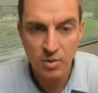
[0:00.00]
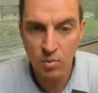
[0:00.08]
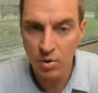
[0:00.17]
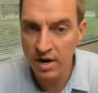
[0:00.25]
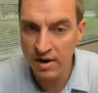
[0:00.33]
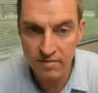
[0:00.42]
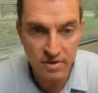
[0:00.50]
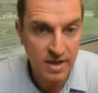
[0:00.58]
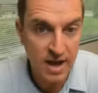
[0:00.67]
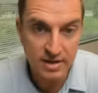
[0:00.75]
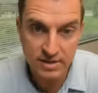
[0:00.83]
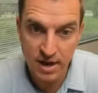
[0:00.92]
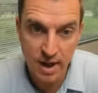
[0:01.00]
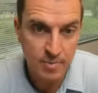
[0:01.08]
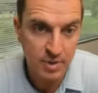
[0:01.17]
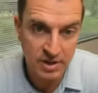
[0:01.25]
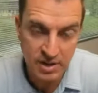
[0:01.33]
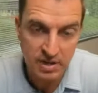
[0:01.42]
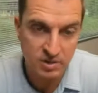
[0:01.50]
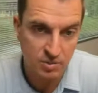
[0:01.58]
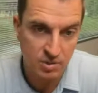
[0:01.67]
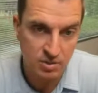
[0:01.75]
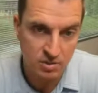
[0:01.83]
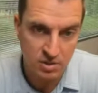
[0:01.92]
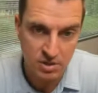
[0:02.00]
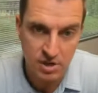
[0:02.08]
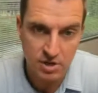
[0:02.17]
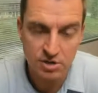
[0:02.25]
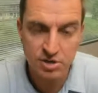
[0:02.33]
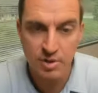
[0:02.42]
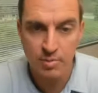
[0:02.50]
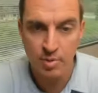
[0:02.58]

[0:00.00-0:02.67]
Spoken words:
whatever that topic is, whether it's leadership